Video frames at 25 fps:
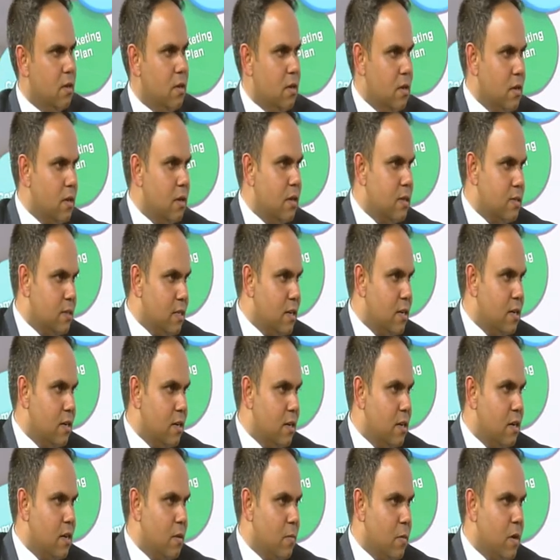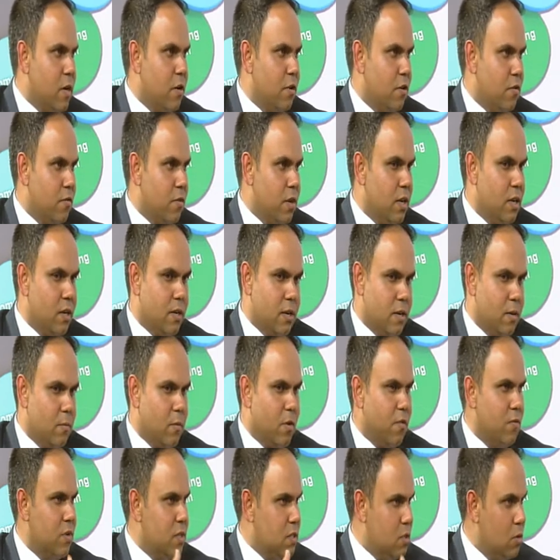a certain amount of income,
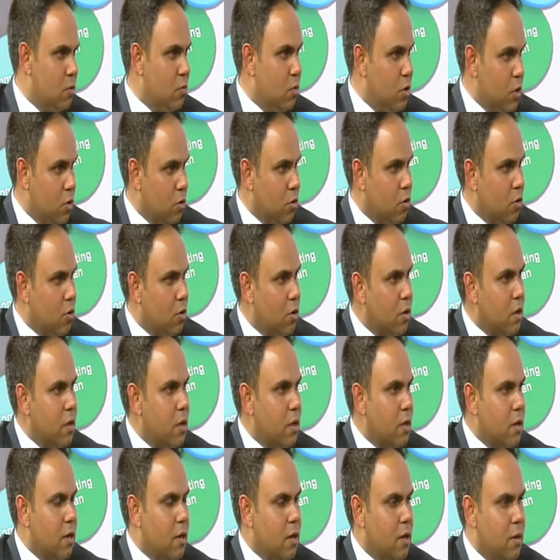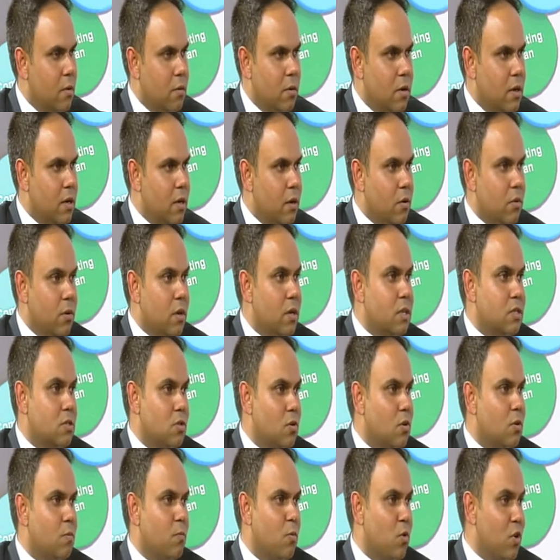obviously we know it's
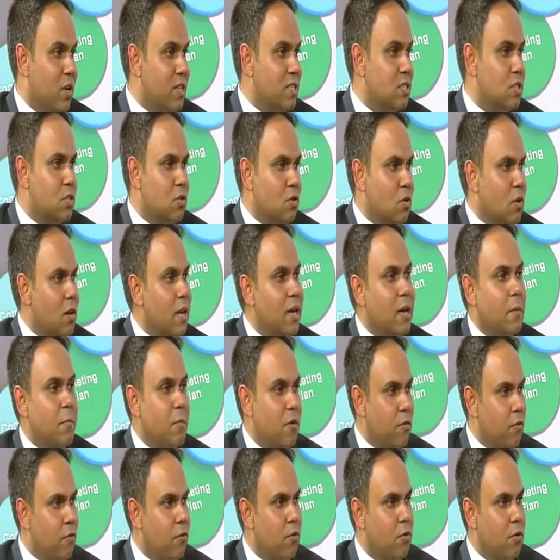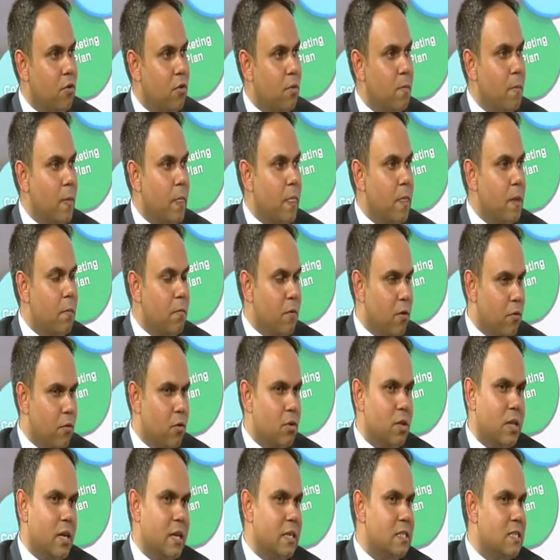not mortgage is not like before. Before
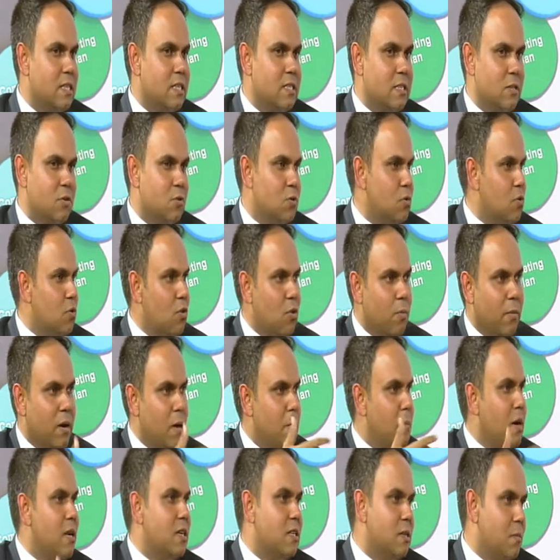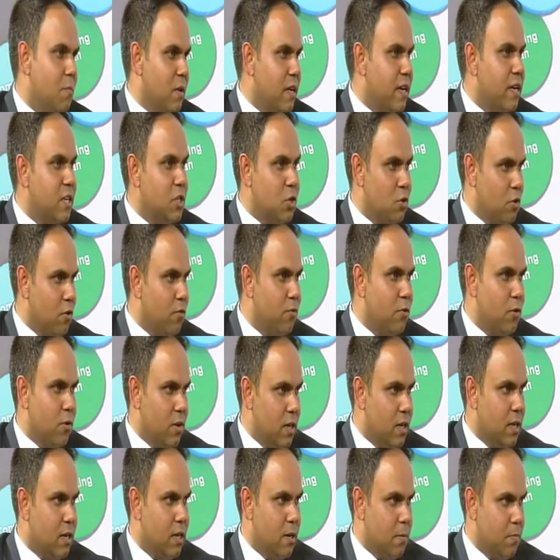they just used to go by multiplication of your
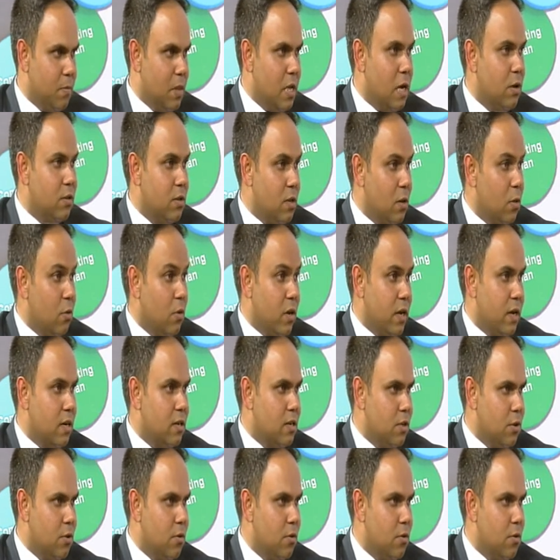income. Now they look at